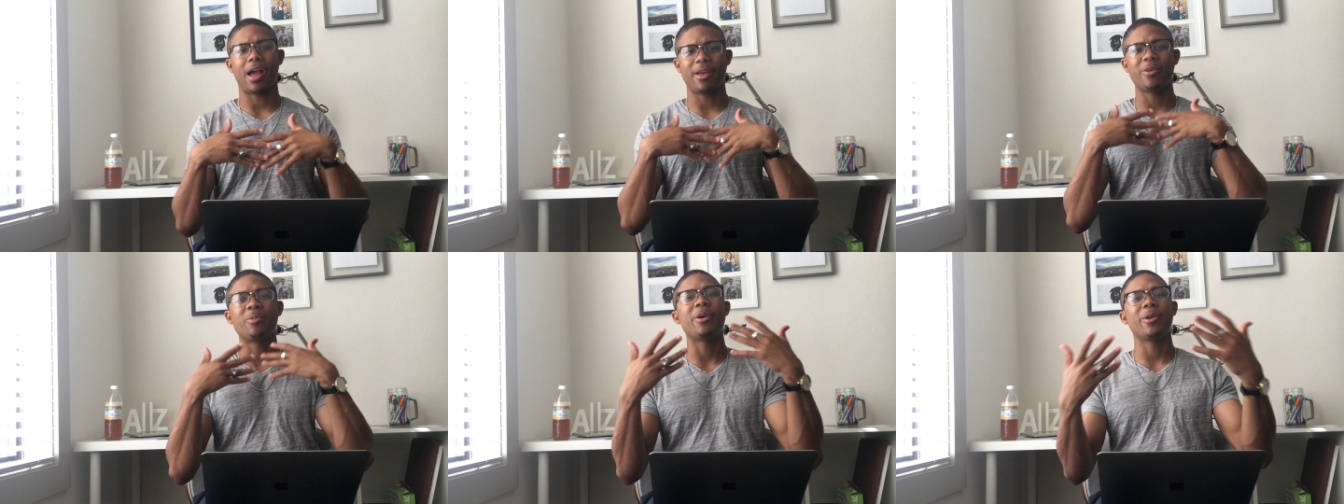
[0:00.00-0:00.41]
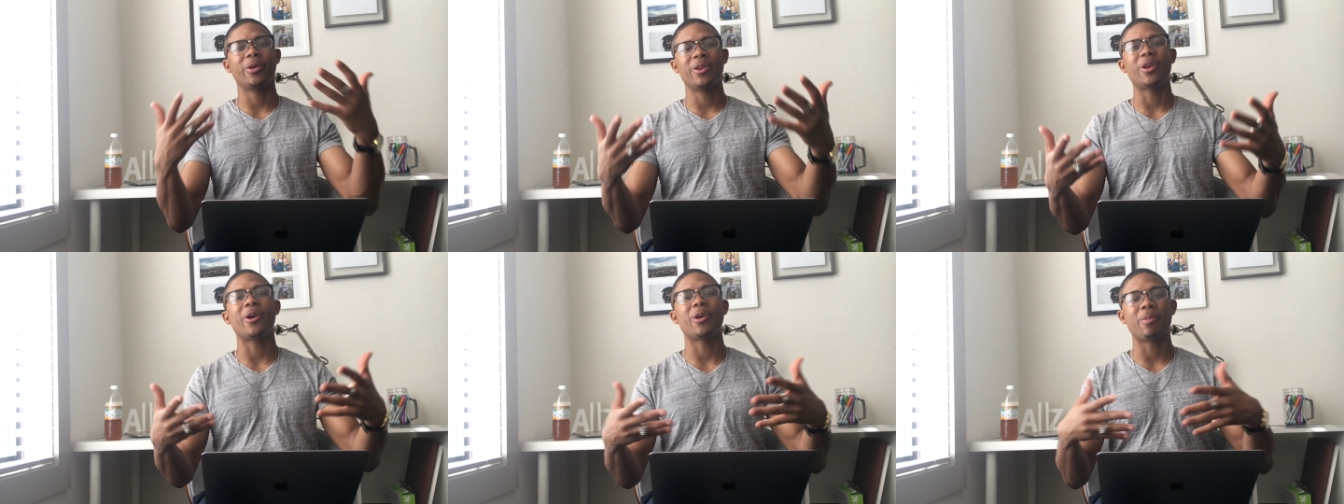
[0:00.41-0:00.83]

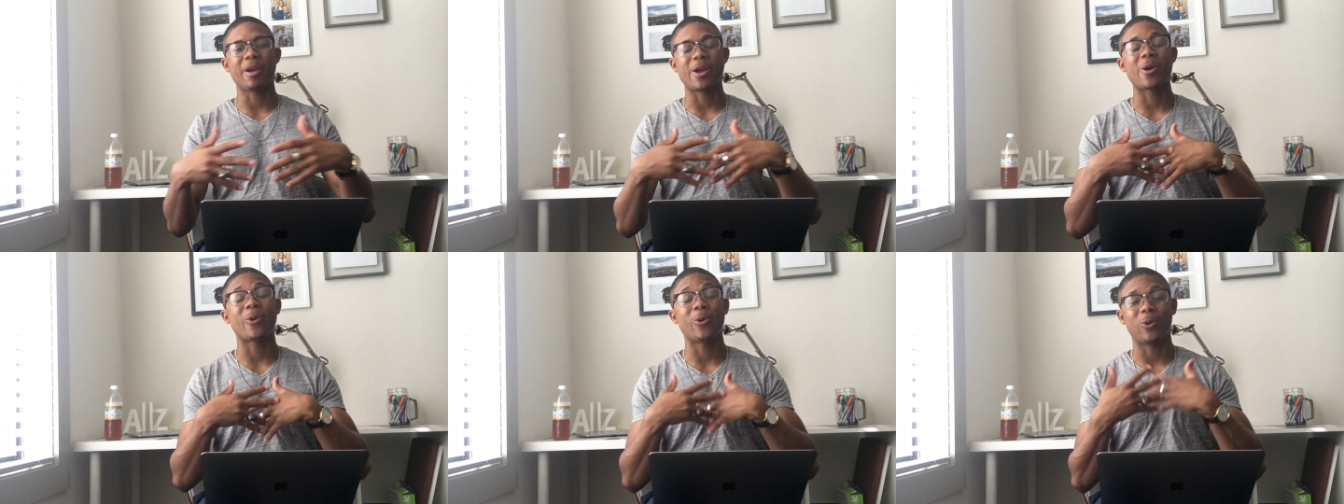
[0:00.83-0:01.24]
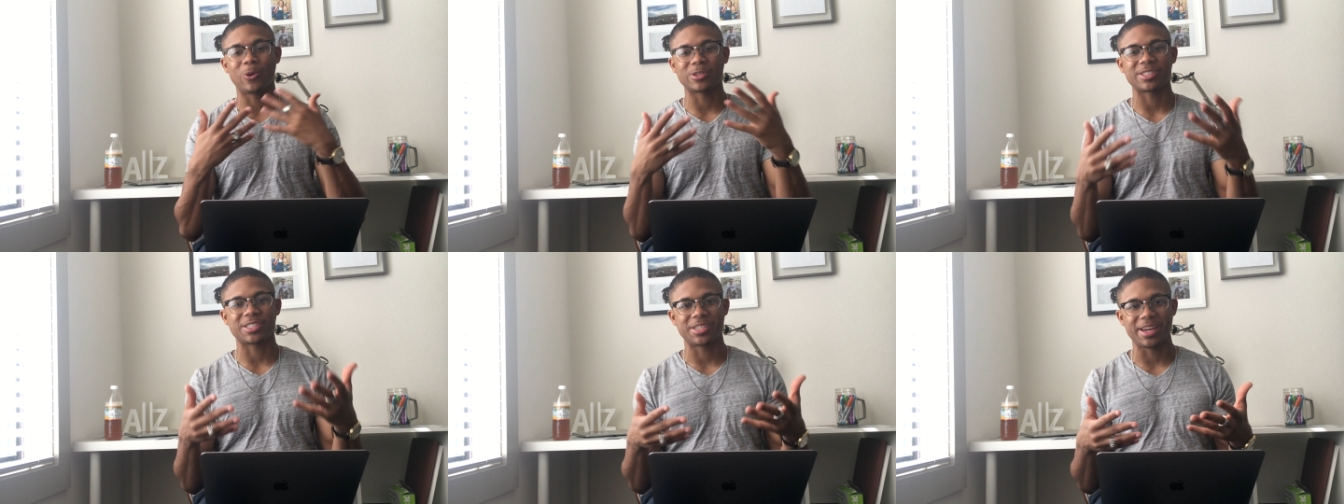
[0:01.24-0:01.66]
You make your
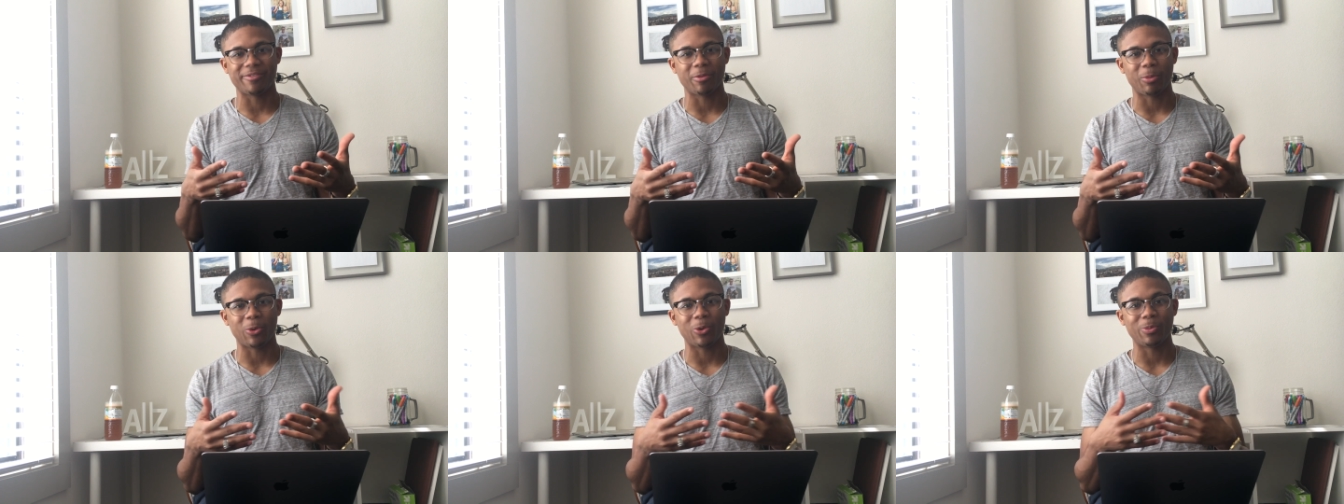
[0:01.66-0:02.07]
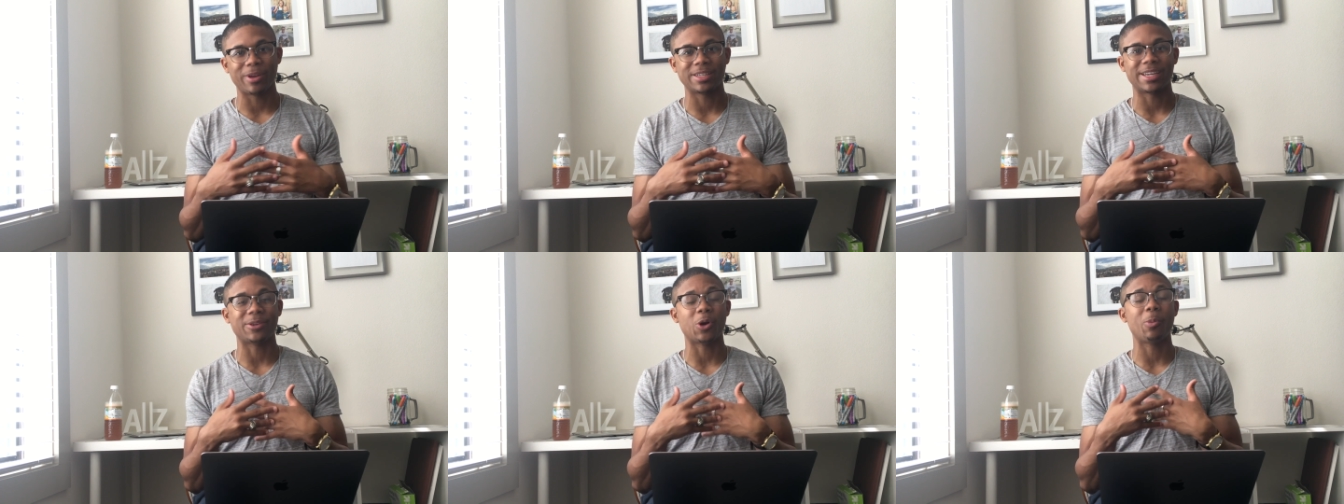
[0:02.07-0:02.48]
goals achievable,
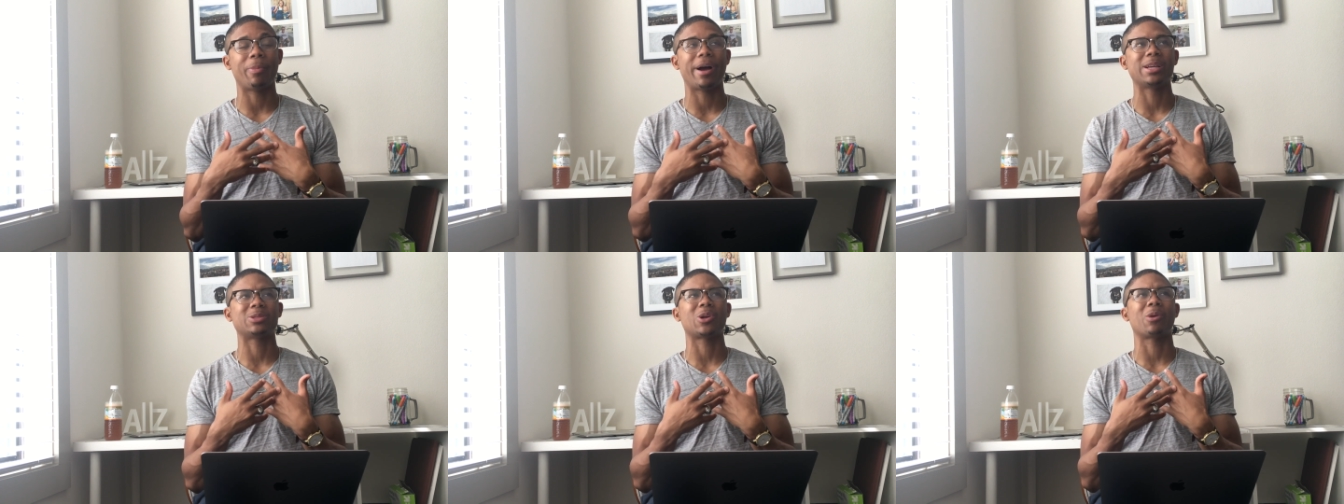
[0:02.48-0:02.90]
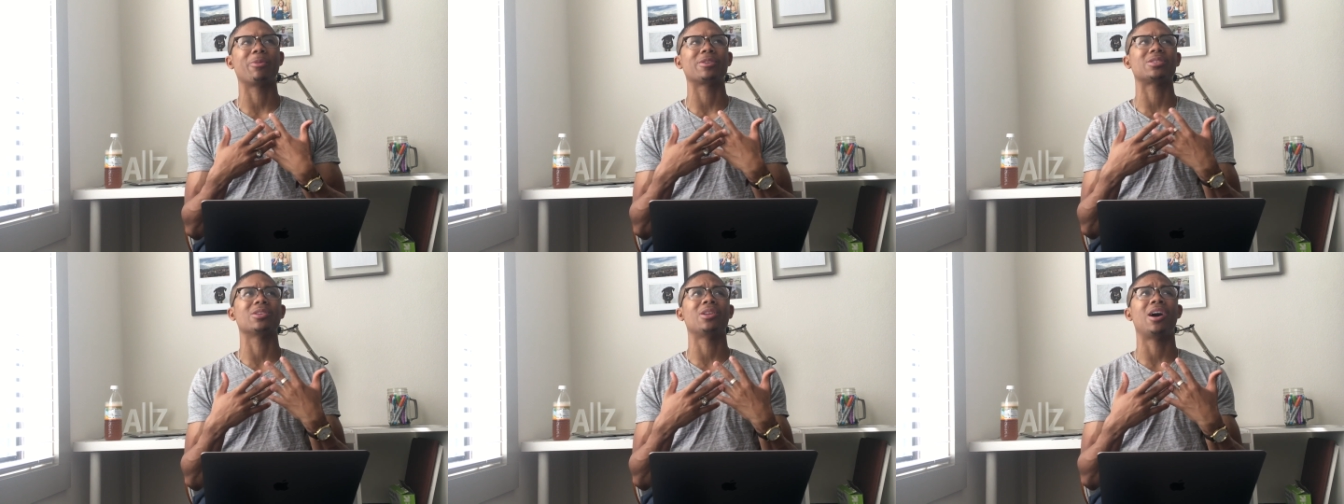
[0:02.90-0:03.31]
because I don't buy
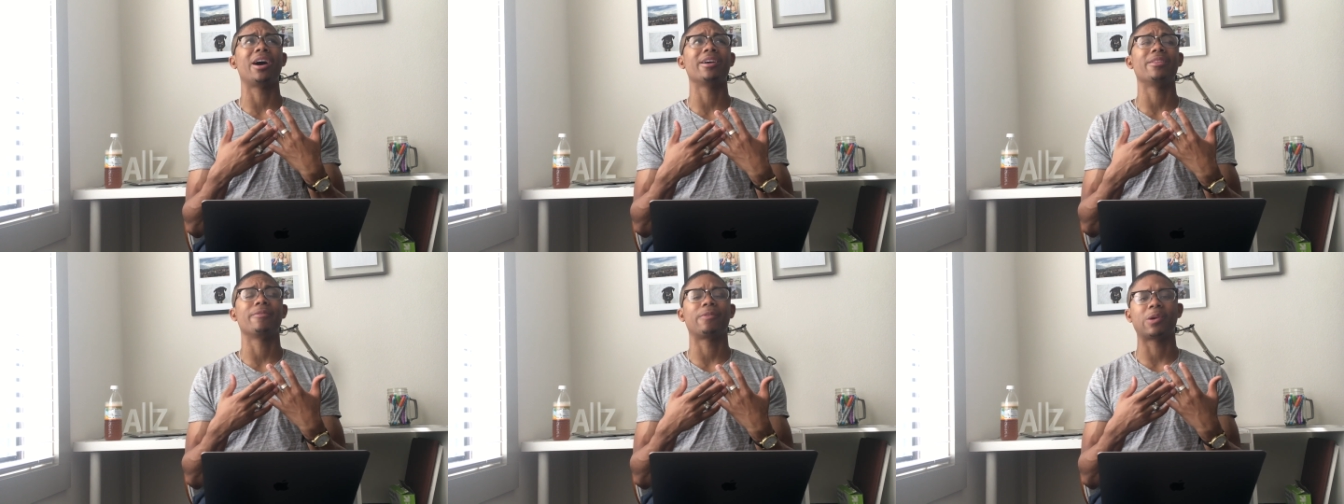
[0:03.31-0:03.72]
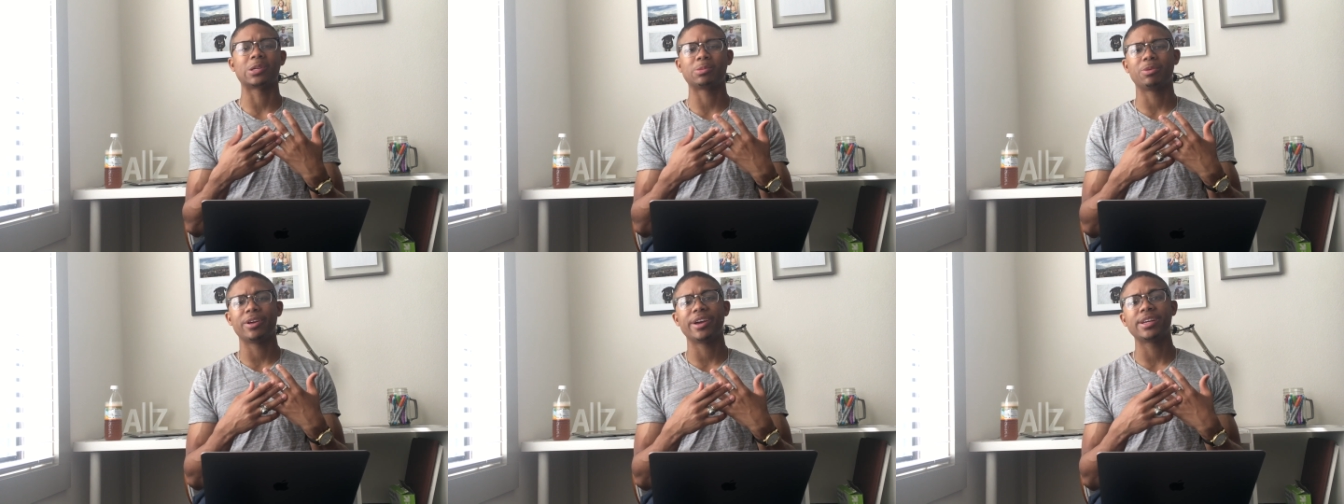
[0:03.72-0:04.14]
Starbucks a lot in the
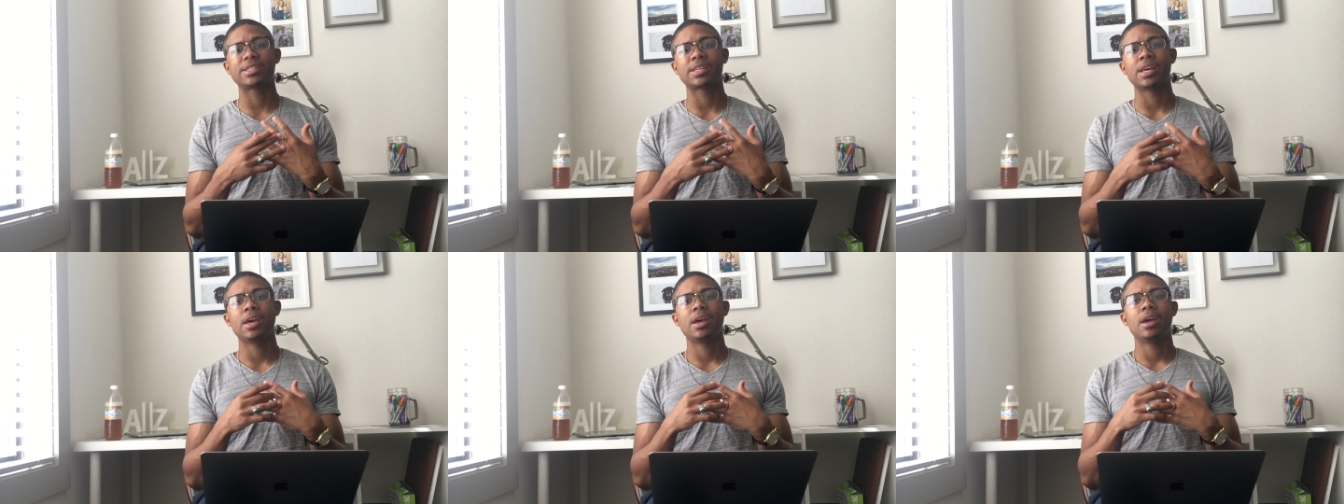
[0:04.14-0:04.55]
first place.